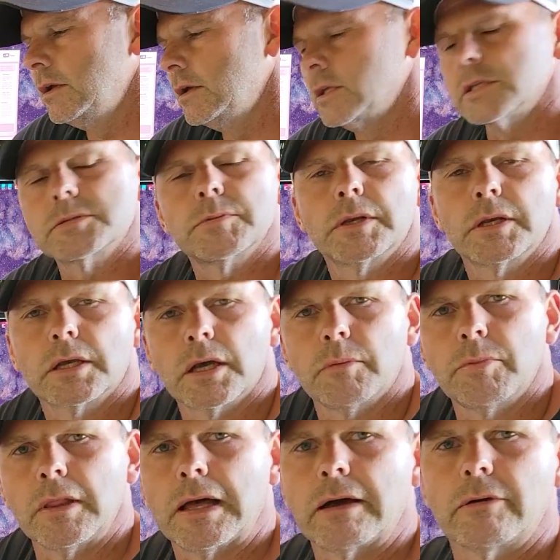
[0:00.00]
and spend a
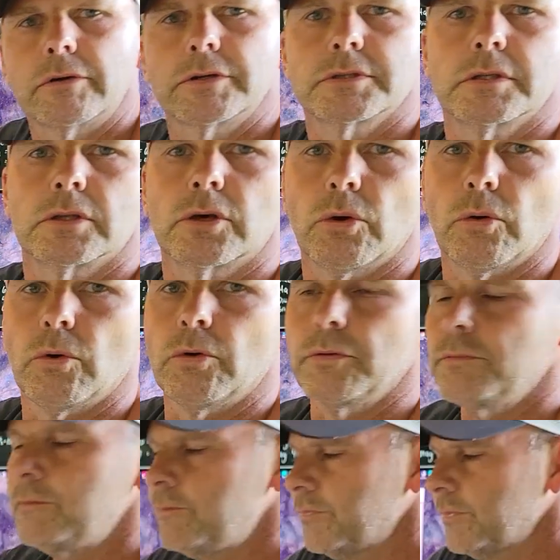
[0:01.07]
couple hours in the
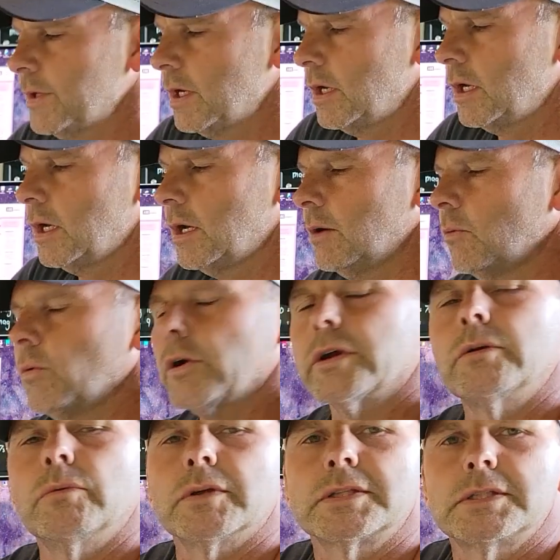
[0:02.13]
cold
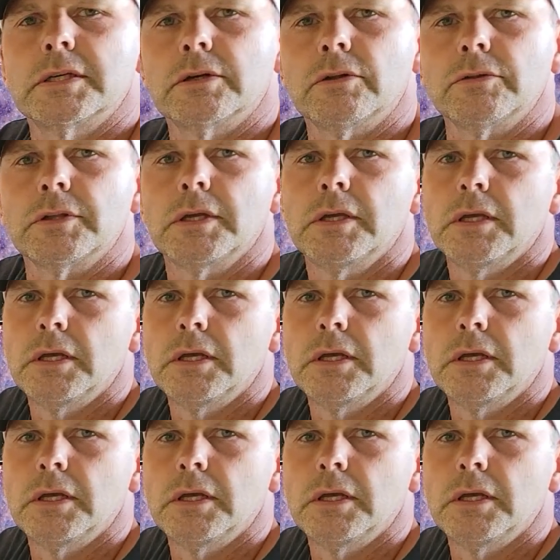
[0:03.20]
working with tilt,